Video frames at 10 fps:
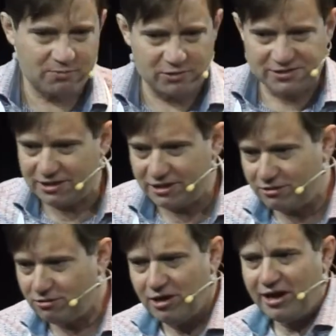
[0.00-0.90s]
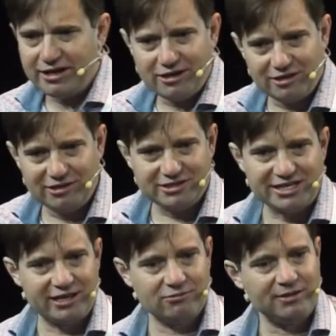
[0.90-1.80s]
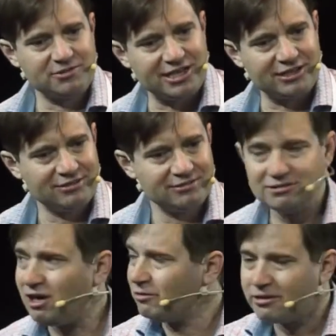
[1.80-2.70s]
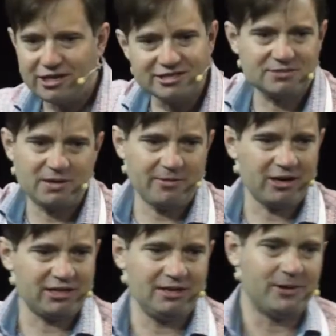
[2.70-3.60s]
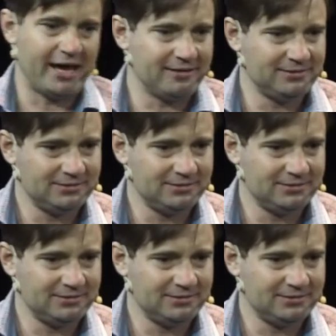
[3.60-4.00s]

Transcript: posts are you going to do? Are you going to redesign the website? No, this is my marketing plan.